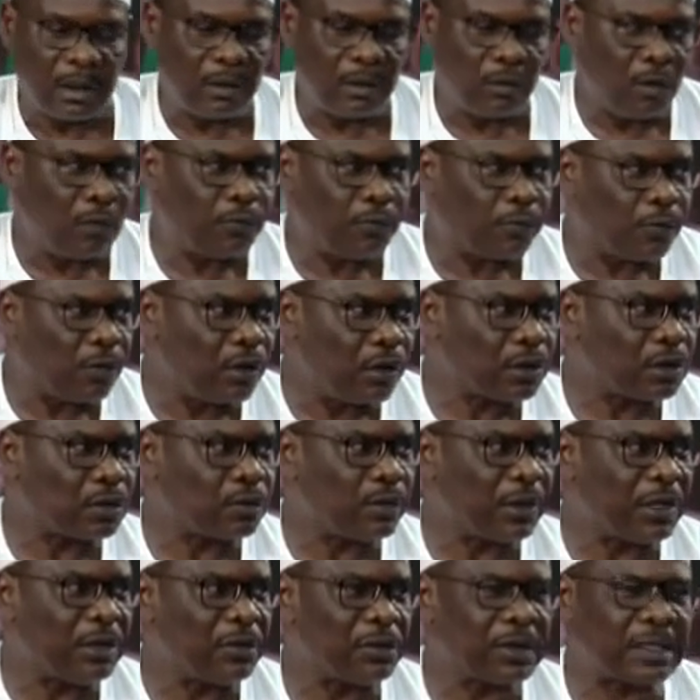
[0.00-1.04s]
of course,
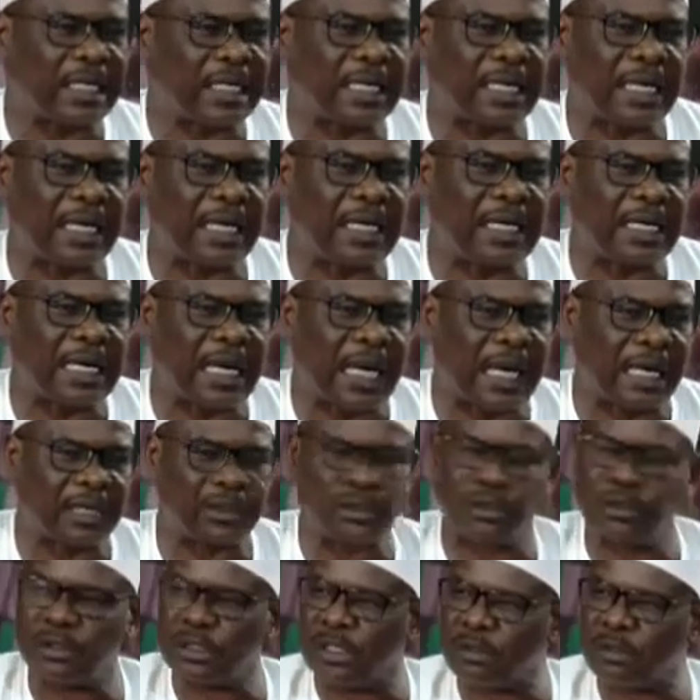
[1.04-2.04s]
when you take any action,